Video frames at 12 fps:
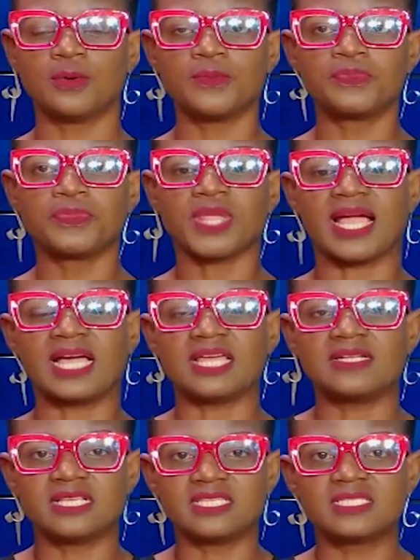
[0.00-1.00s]
I
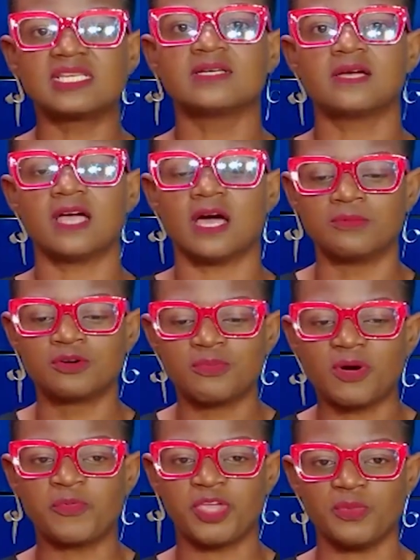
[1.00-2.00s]
gathered this group
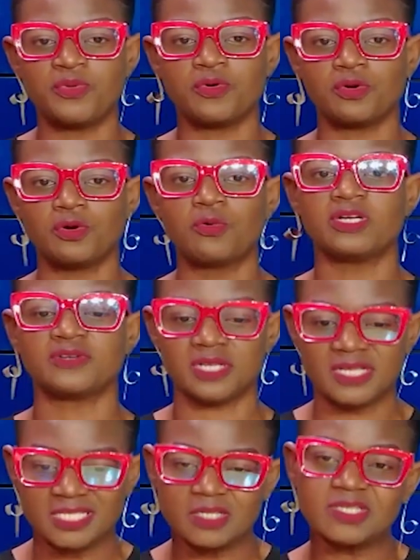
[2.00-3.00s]
of people who were doing
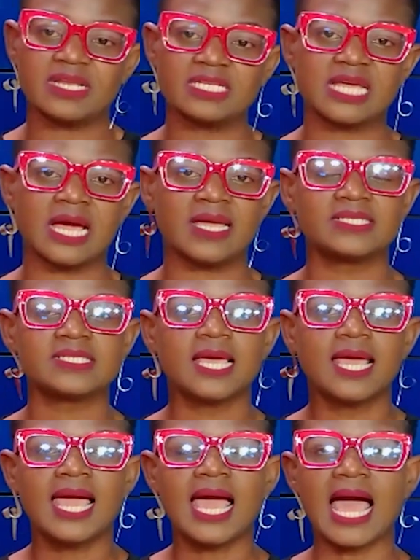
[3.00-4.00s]
the ketogenic diet.
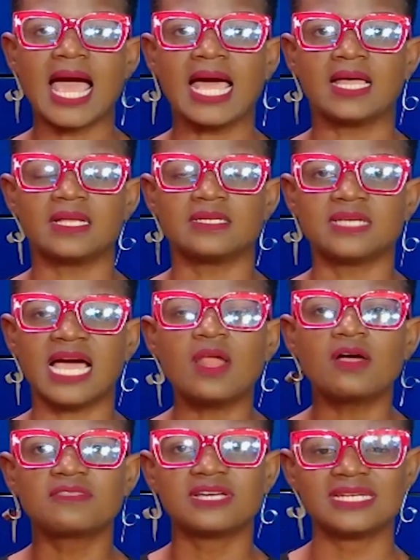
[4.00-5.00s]
And
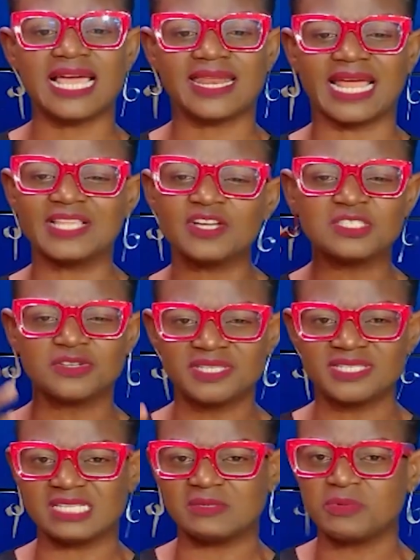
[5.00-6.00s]
along the line, I just noticed
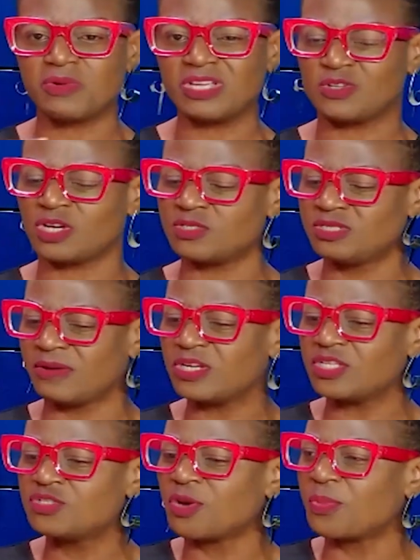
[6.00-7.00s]
that people they were
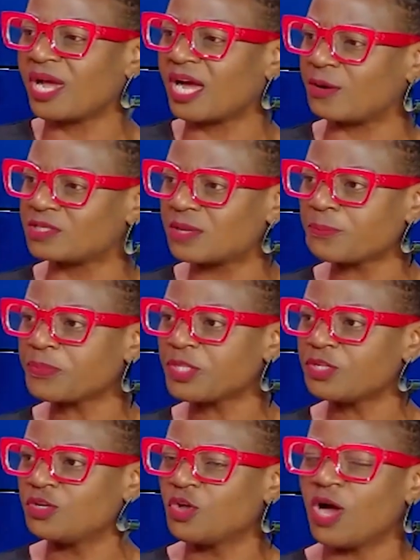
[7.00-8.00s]
just dropping out,
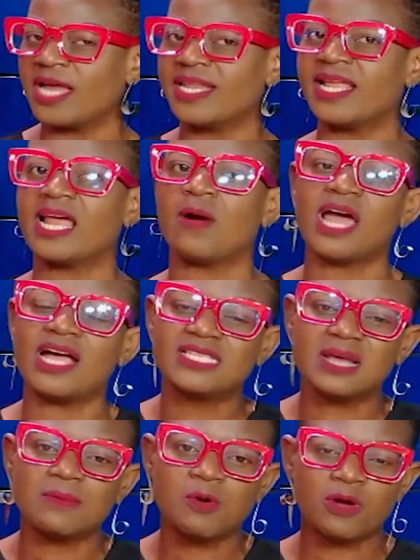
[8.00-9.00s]
and then I would ask
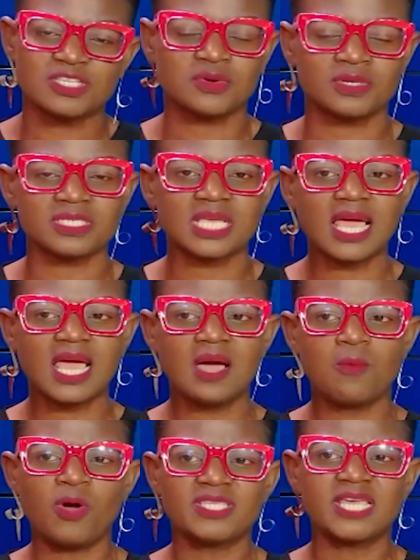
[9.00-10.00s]
them questions.
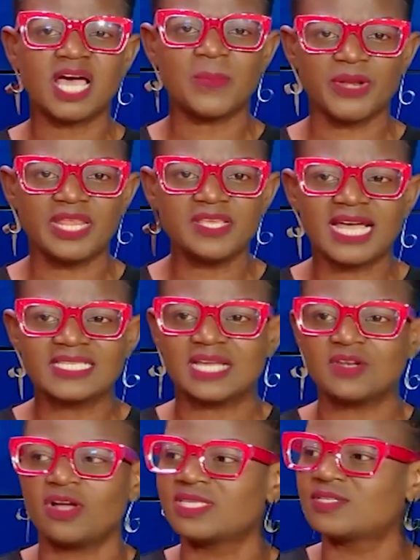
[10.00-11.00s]
What's happening? You guys are
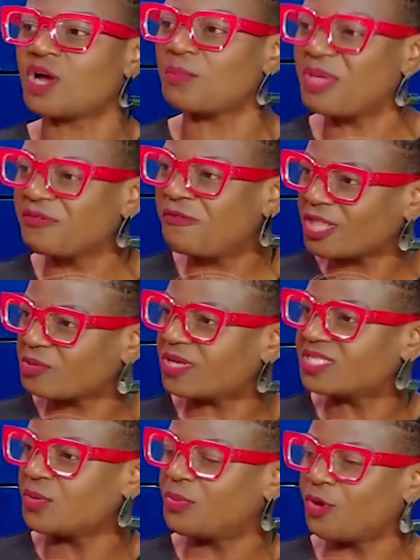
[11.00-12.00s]
not coming forth.
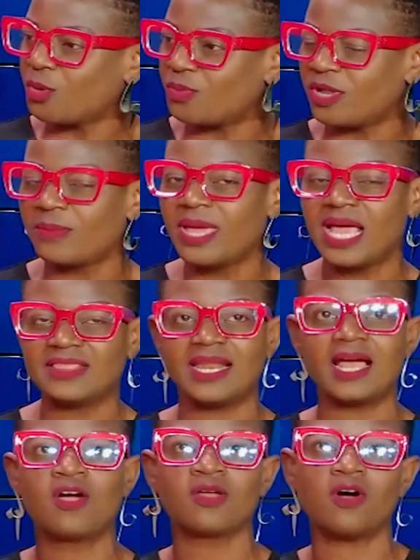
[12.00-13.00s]
What's the problem? And then
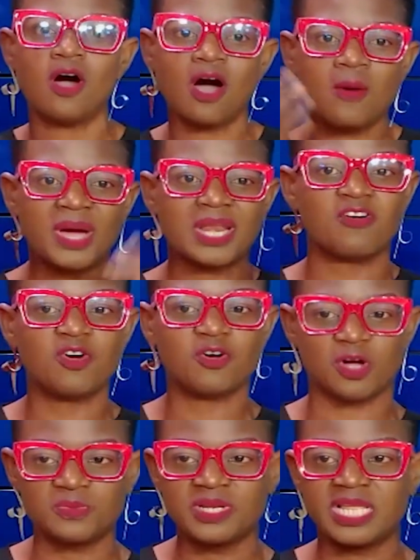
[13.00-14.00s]
I got all manner of
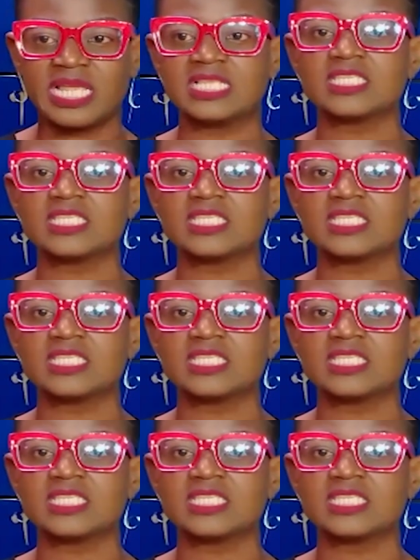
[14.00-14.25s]
complaints,